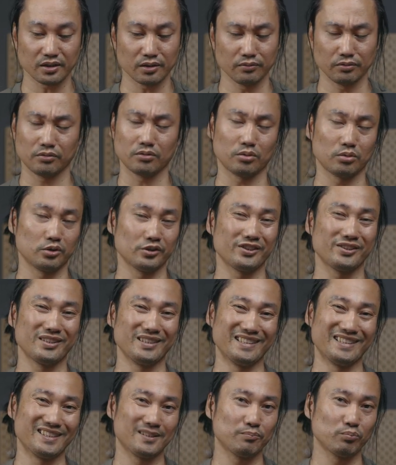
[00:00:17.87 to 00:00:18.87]
and of course
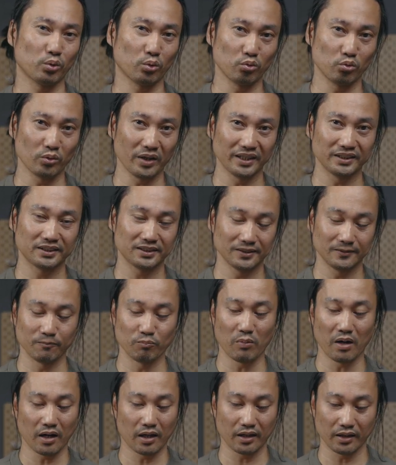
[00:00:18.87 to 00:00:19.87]
the inspiration
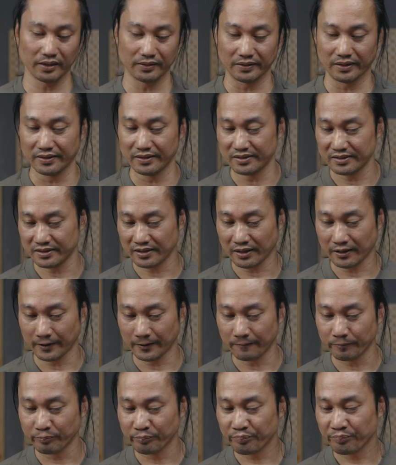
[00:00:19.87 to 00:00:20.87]
behind the
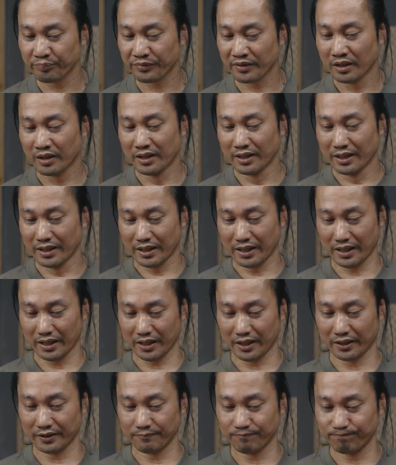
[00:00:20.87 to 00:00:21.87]
design.
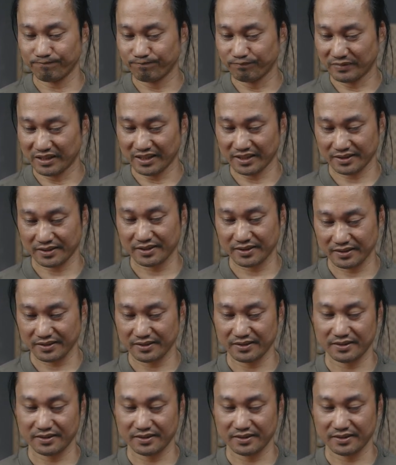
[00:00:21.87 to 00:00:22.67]
And let's